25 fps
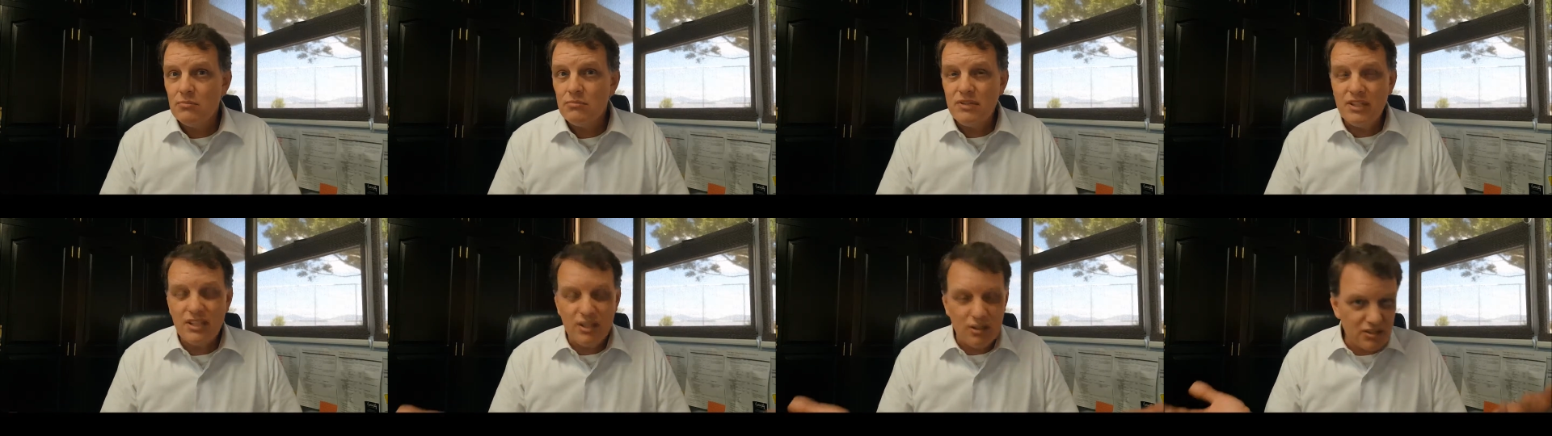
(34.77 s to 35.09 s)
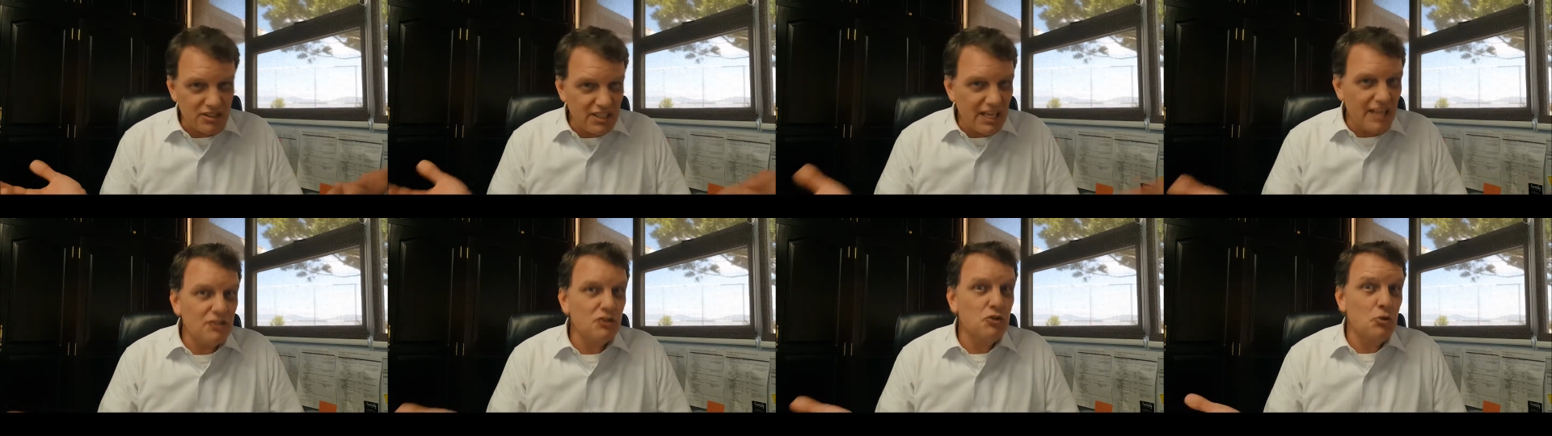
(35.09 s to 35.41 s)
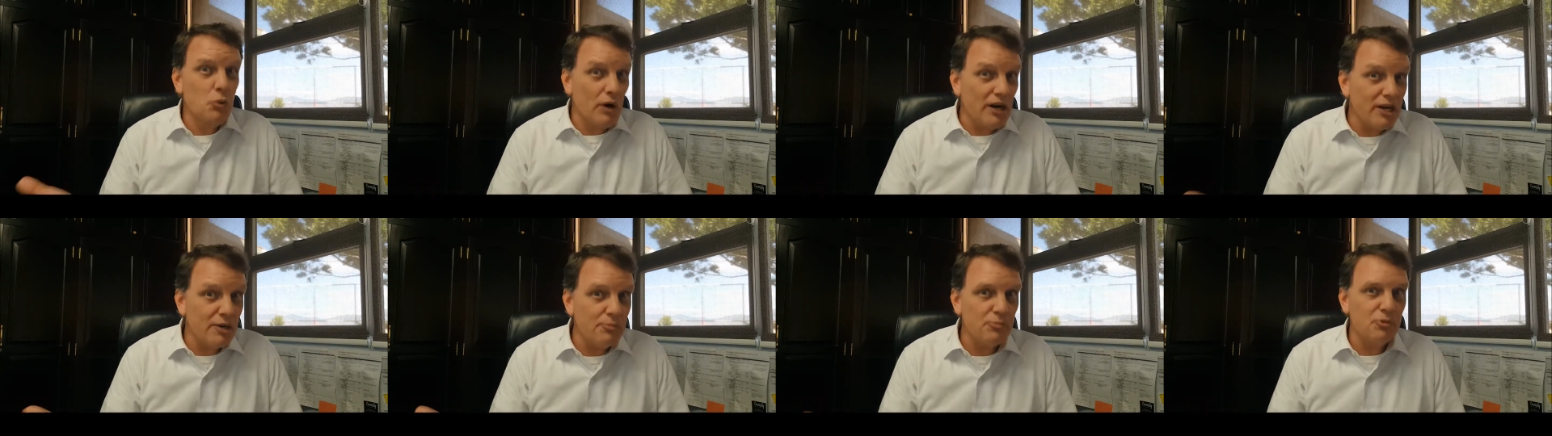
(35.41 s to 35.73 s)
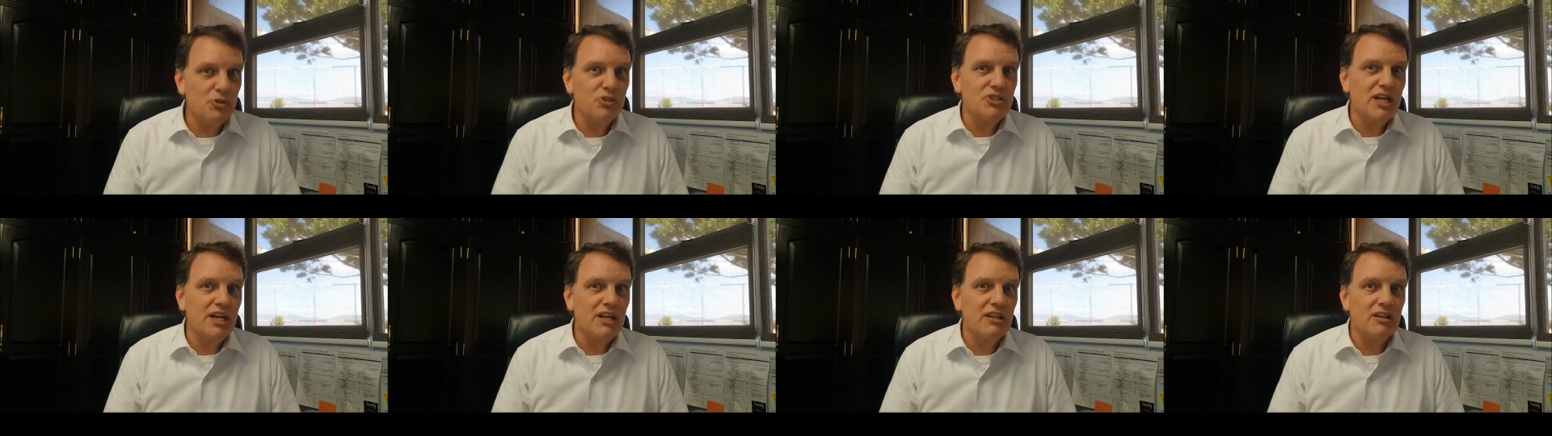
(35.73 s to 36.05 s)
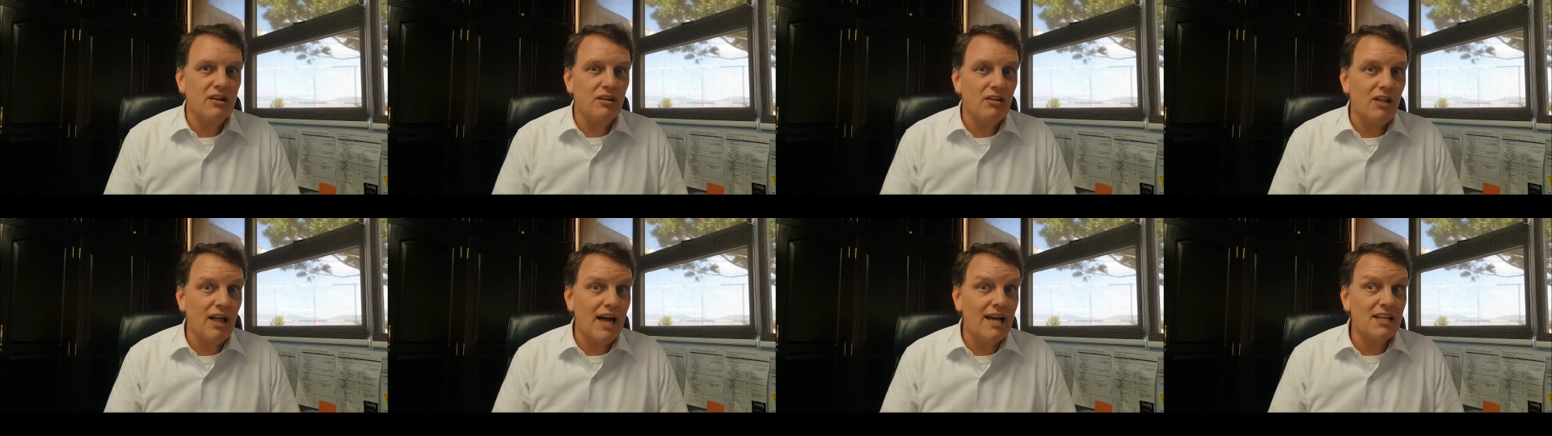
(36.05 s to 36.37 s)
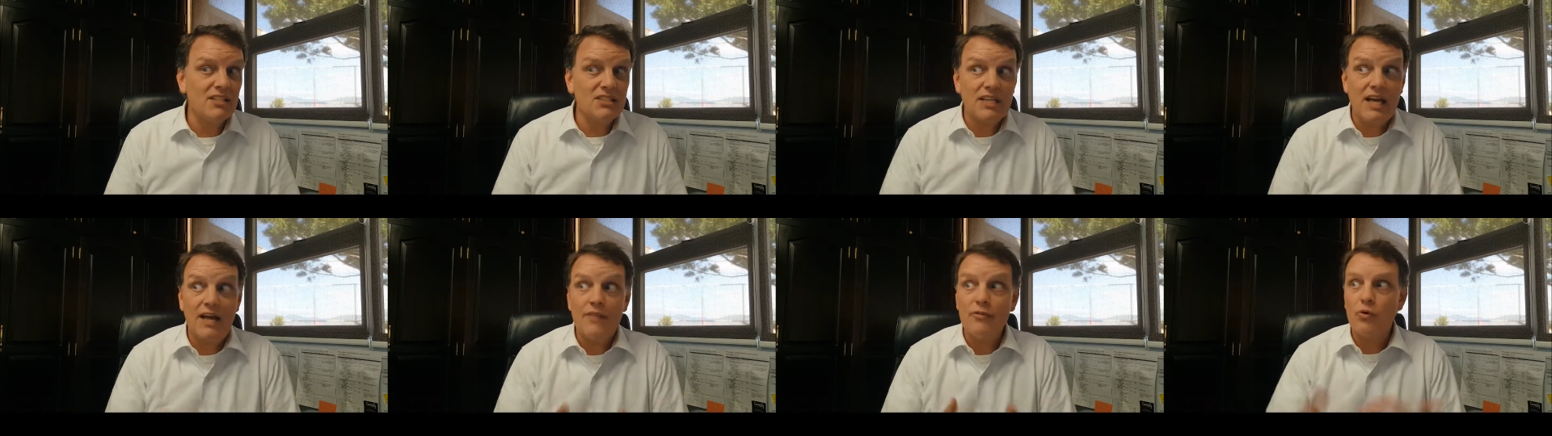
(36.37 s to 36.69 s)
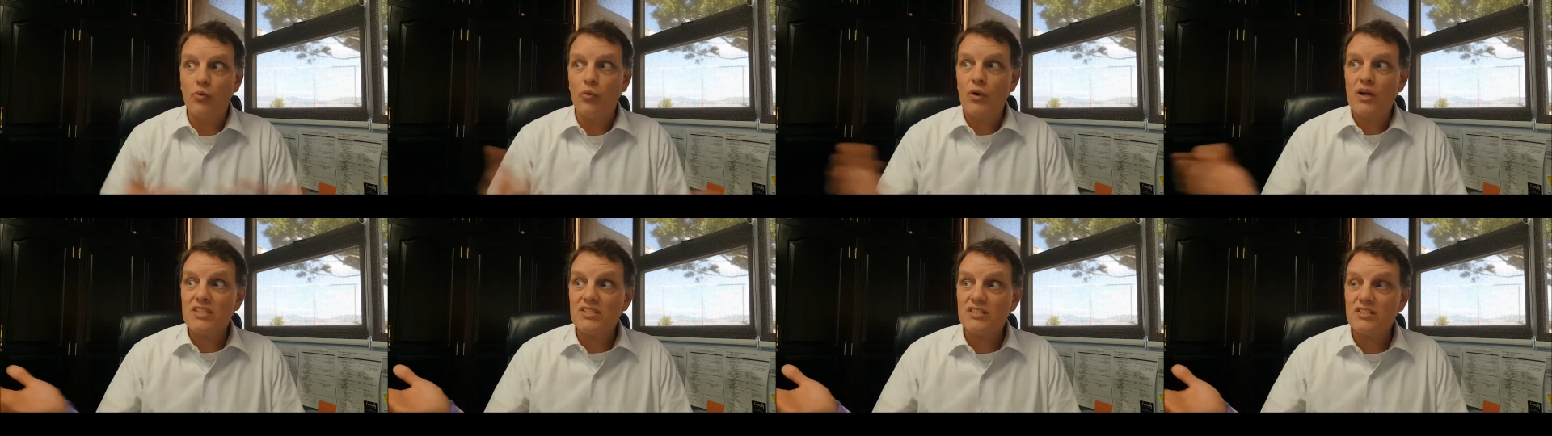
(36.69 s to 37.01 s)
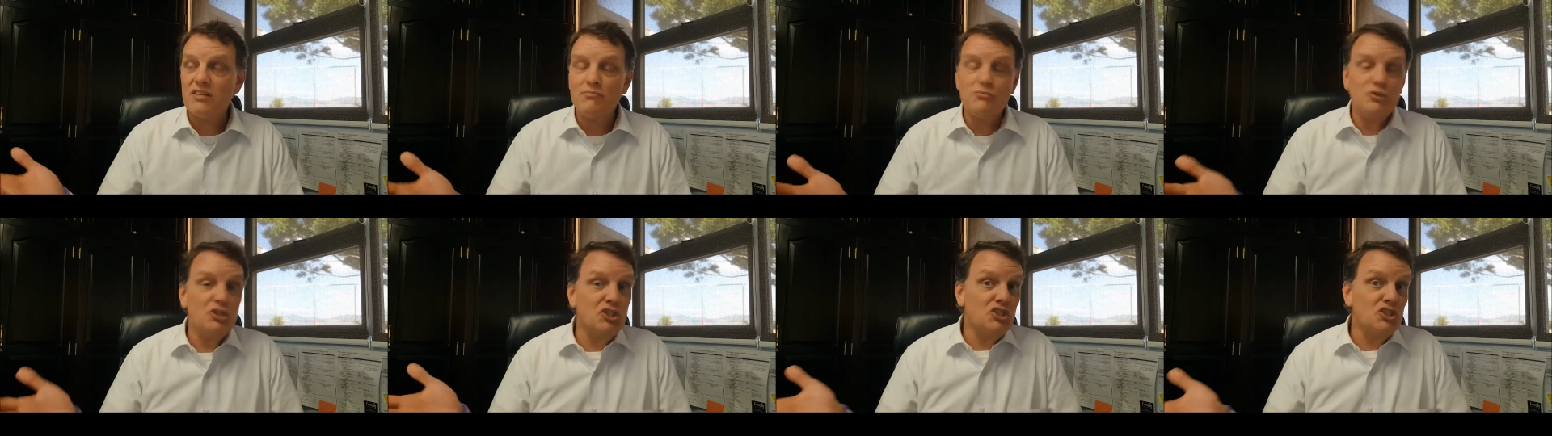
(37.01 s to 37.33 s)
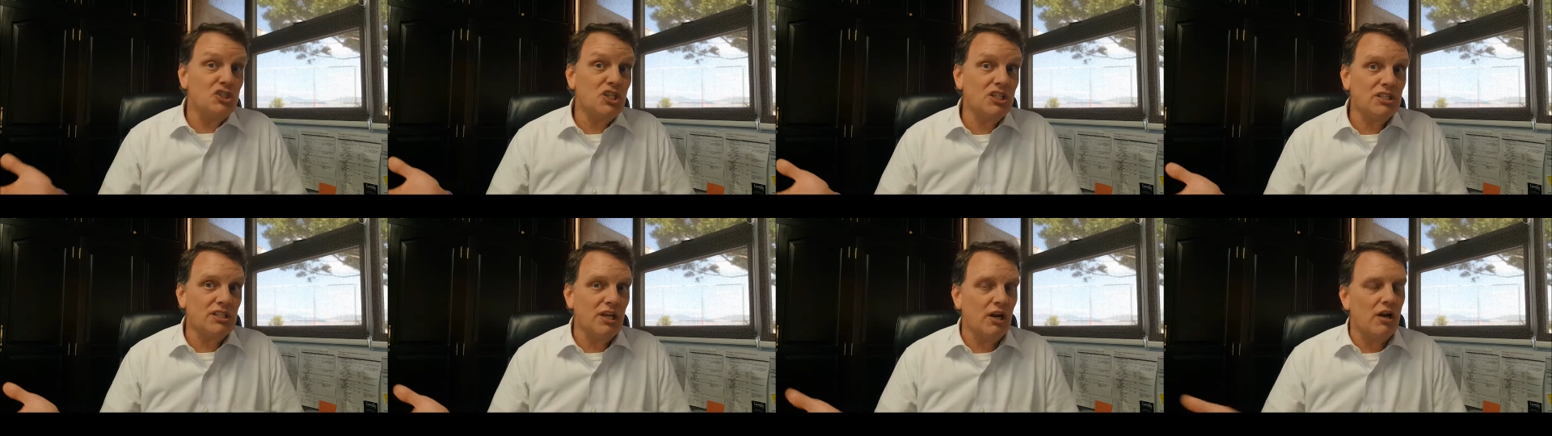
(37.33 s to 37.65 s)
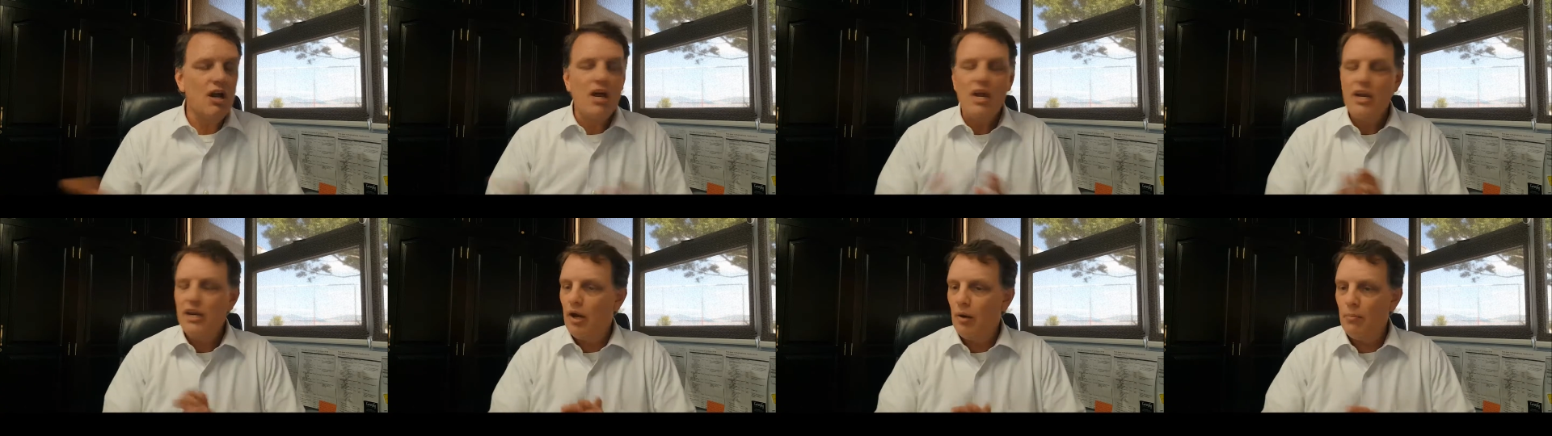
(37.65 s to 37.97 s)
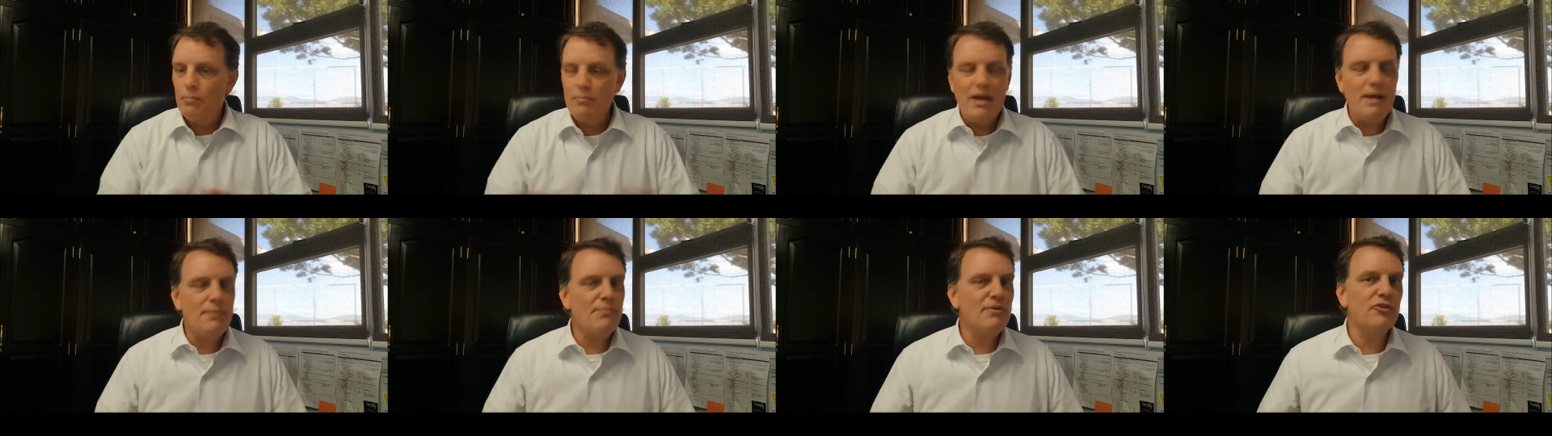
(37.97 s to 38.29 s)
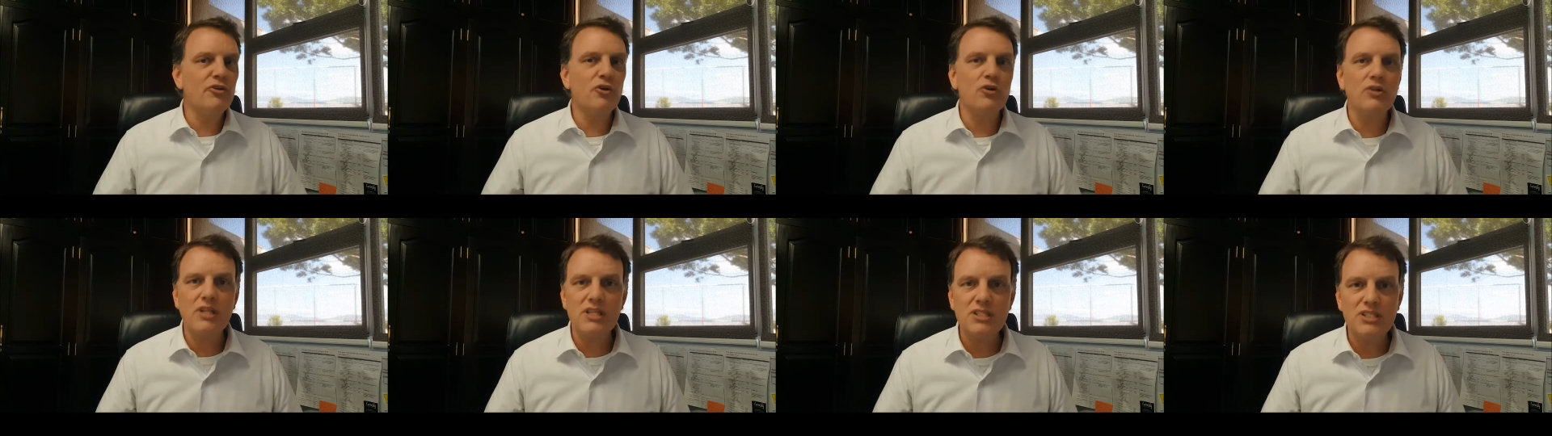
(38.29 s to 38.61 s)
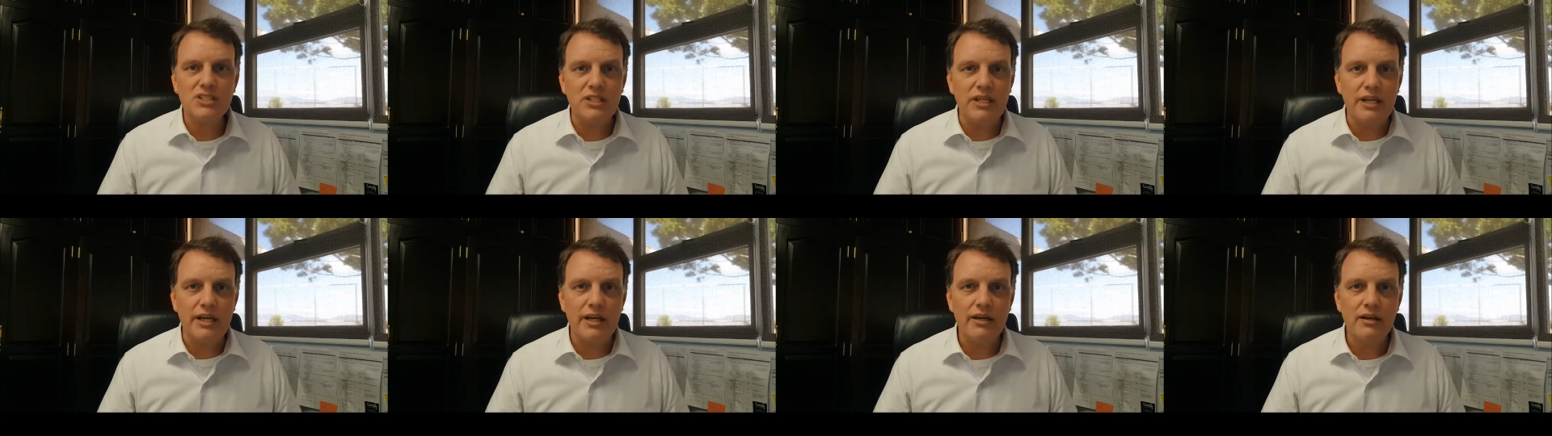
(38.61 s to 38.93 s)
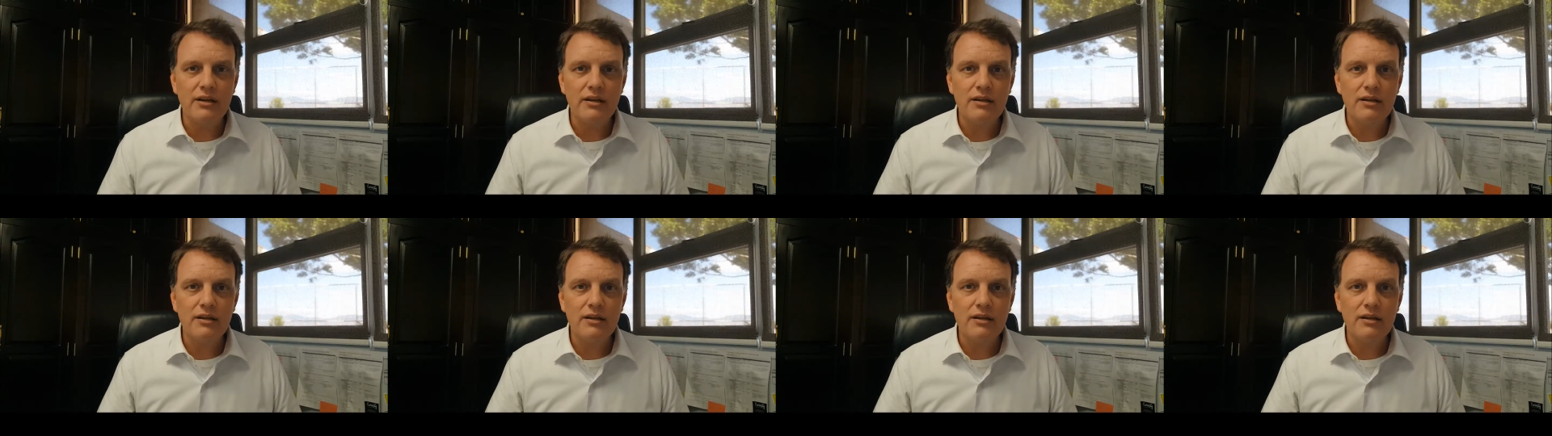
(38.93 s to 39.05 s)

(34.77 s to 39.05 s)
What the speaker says: 10, 20% of the class, and the rest of them just sit there. Now, maybe they're listening.